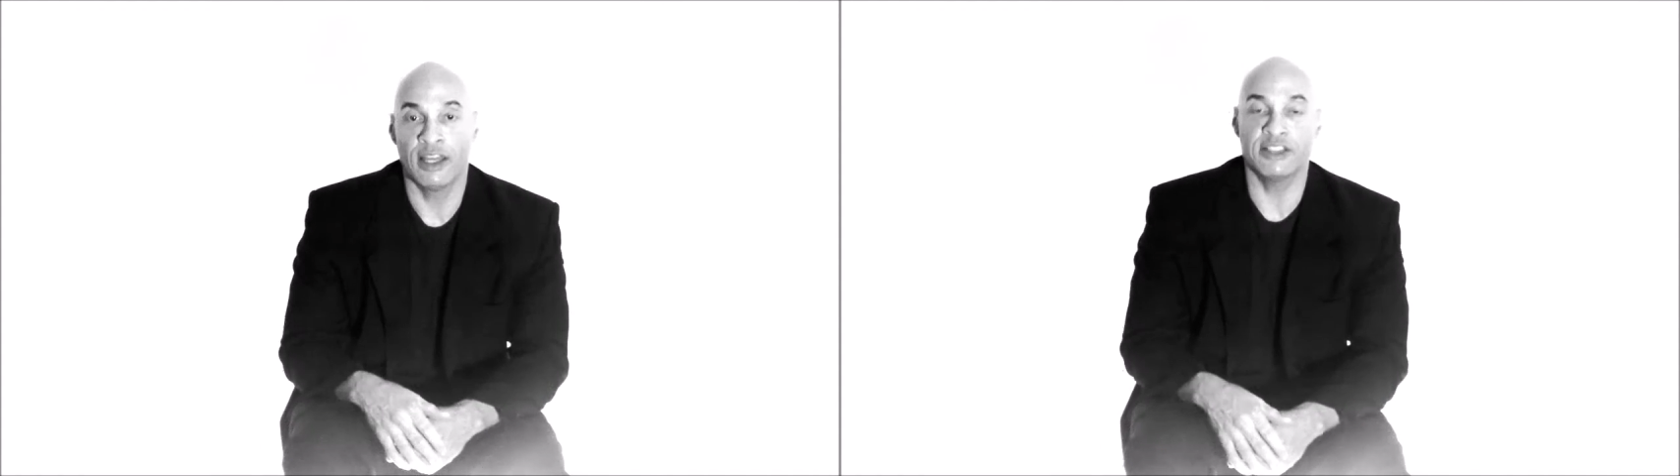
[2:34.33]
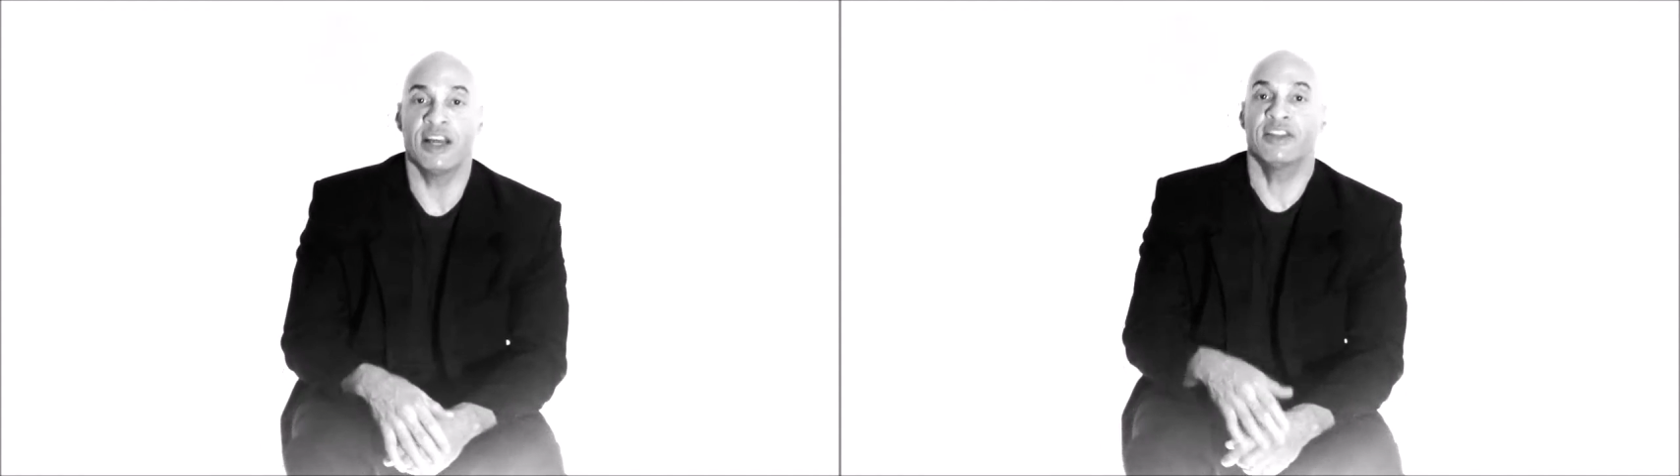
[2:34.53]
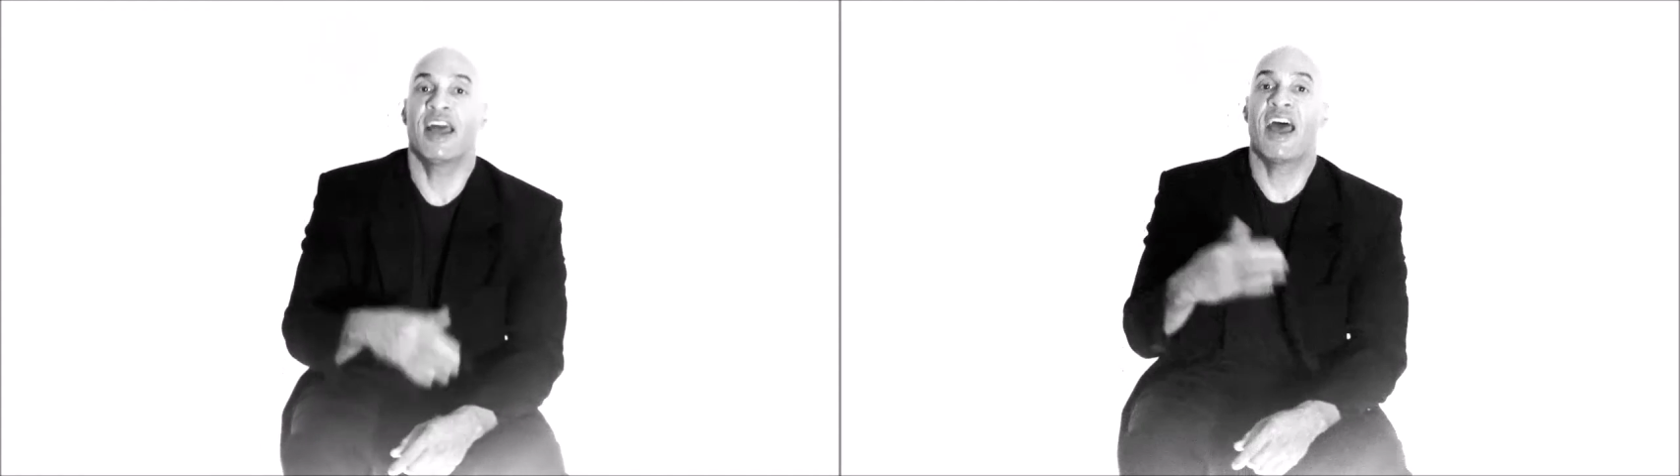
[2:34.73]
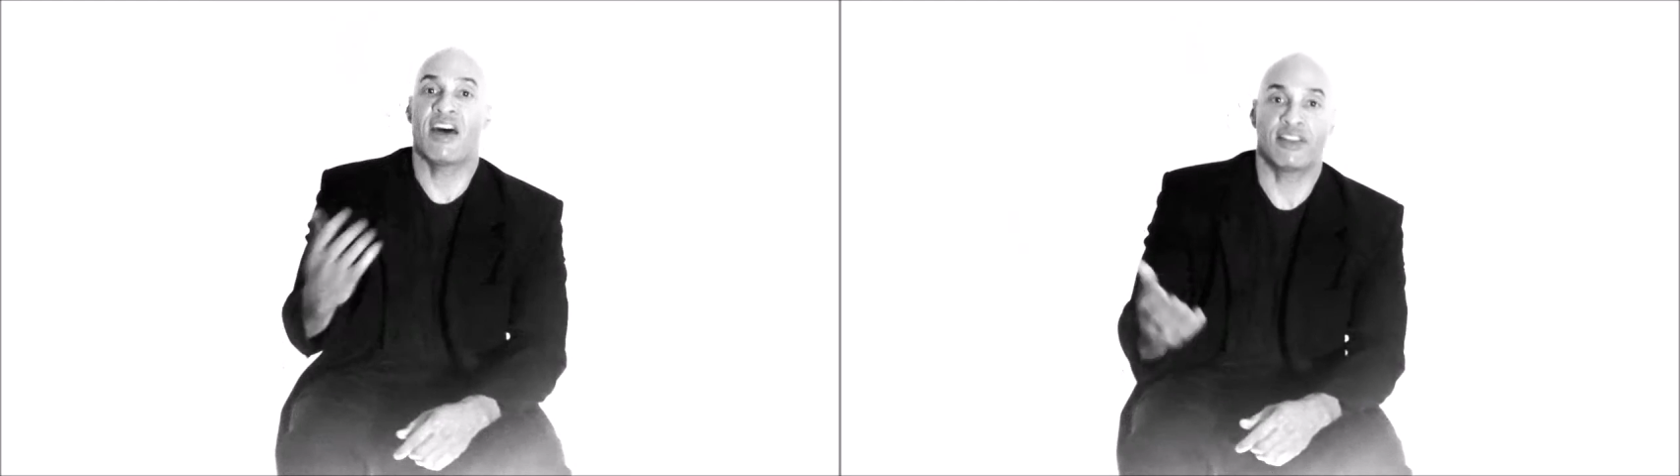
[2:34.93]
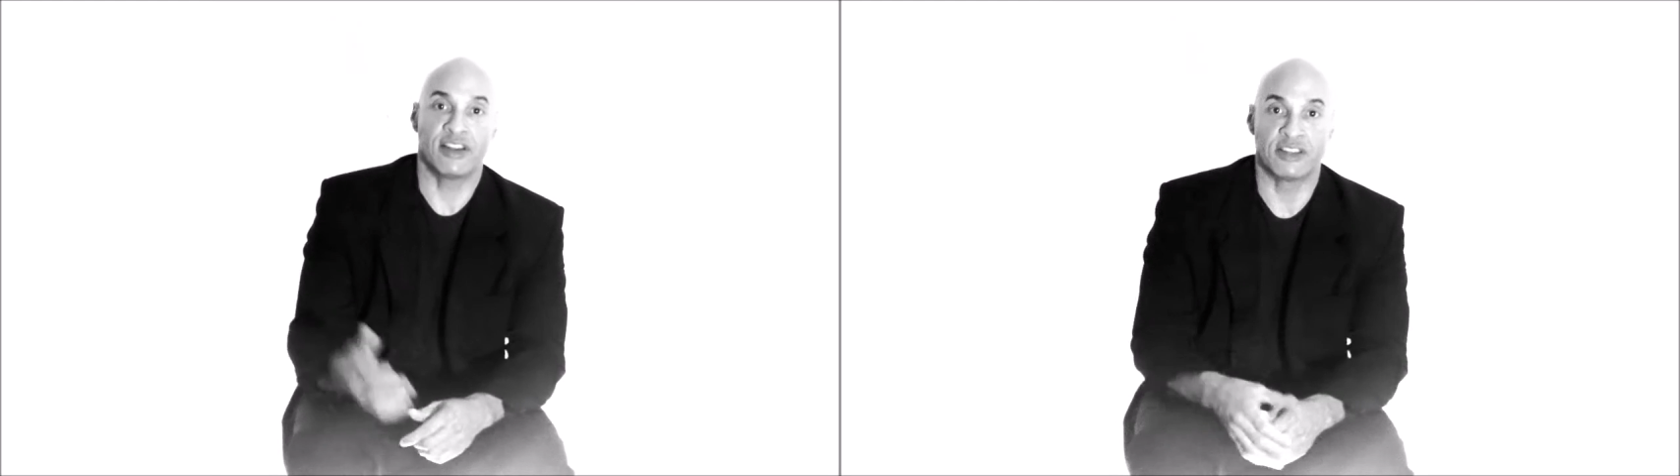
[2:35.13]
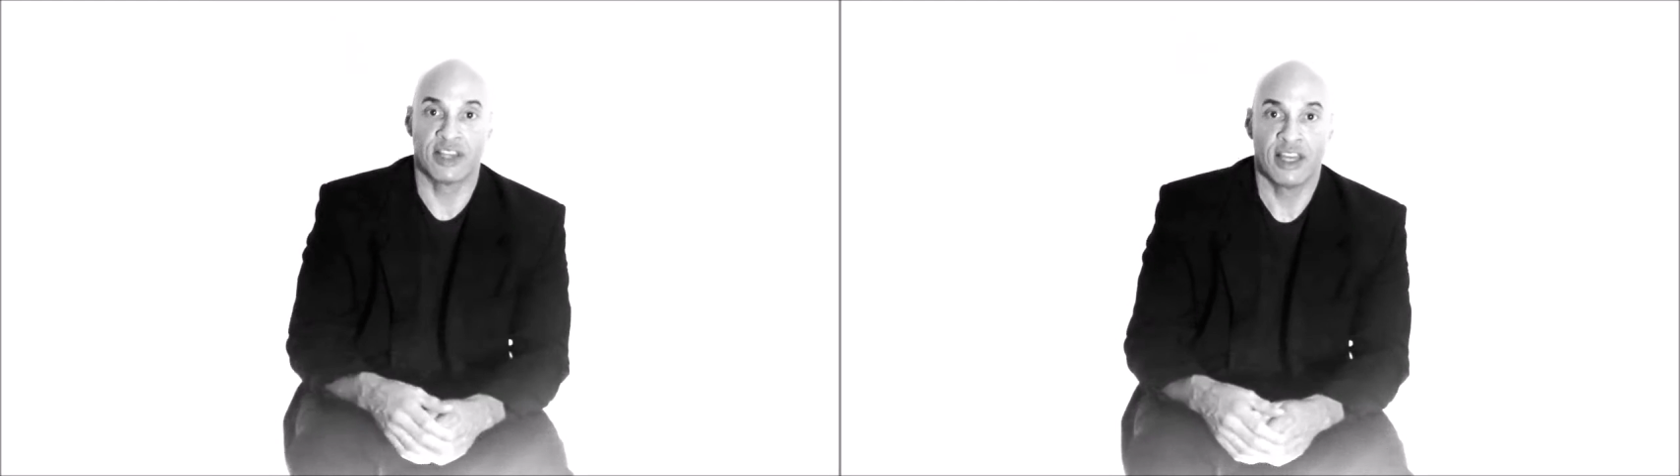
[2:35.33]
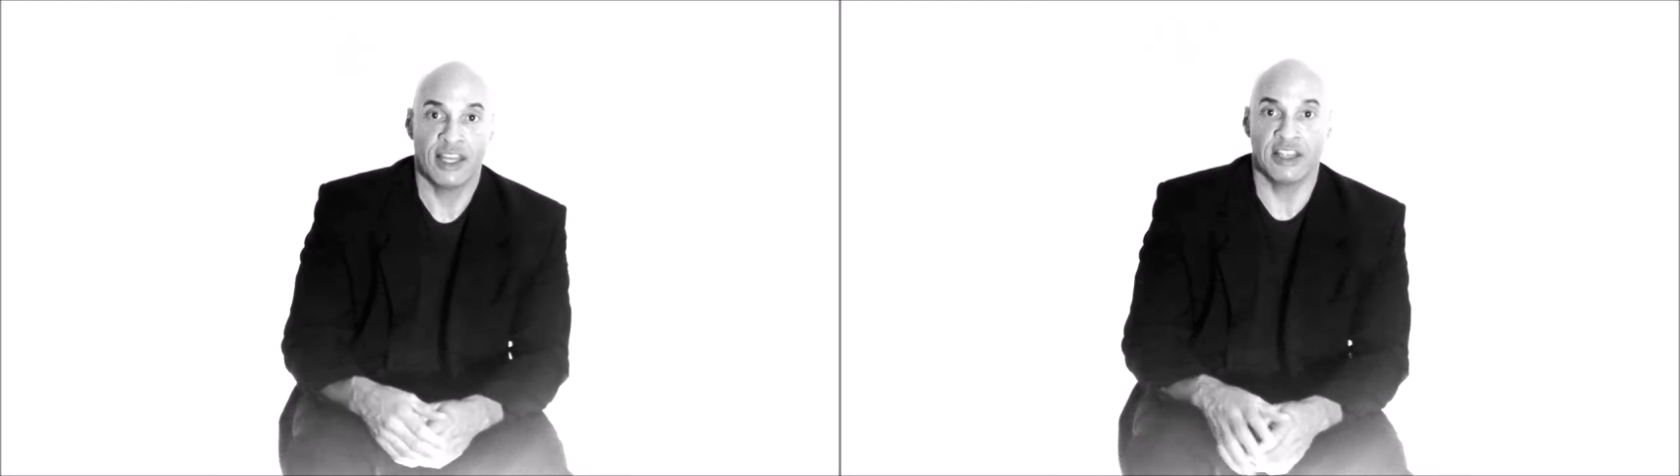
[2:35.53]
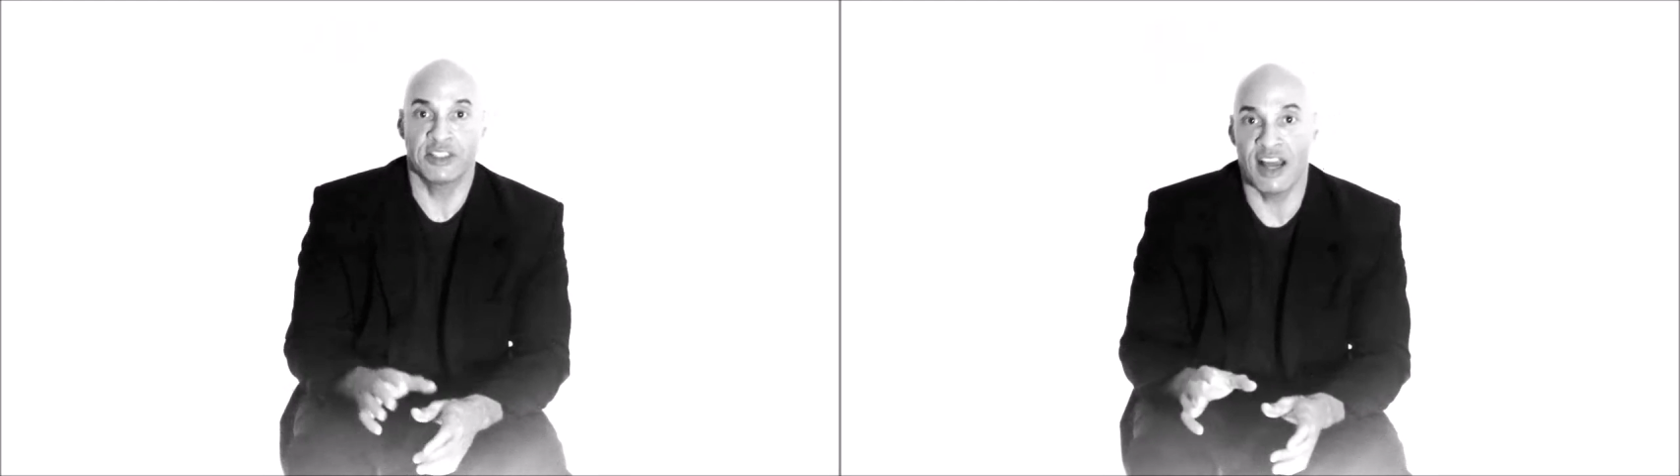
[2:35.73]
It's not the athletes. It's